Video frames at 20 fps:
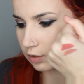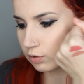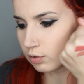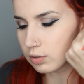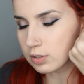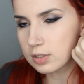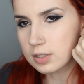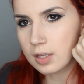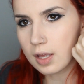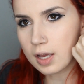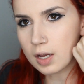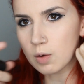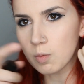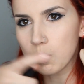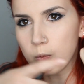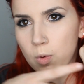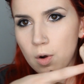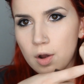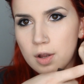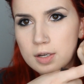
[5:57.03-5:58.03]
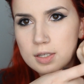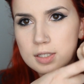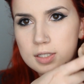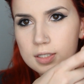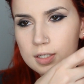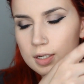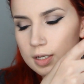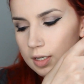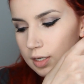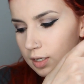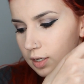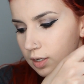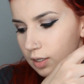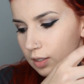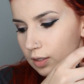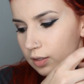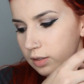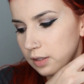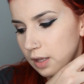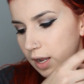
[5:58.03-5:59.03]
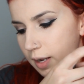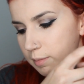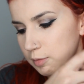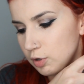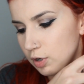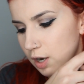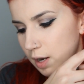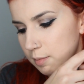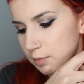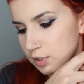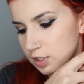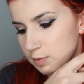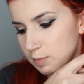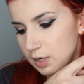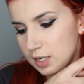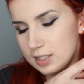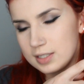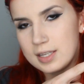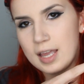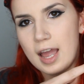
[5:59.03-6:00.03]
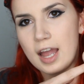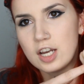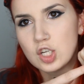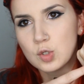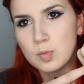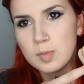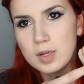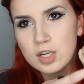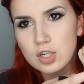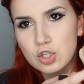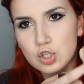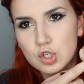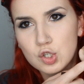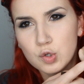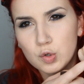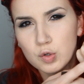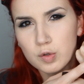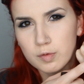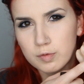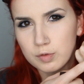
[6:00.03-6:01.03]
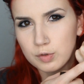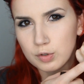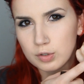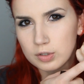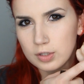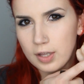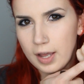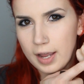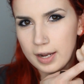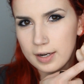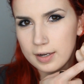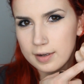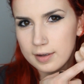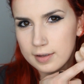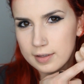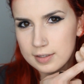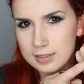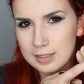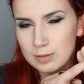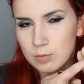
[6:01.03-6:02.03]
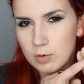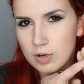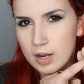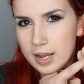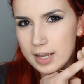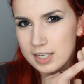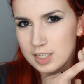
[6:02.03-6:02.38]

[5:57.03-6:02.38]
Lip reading: looks like what Lime Crime Cosmetics Cashmere should have looked like. This is what I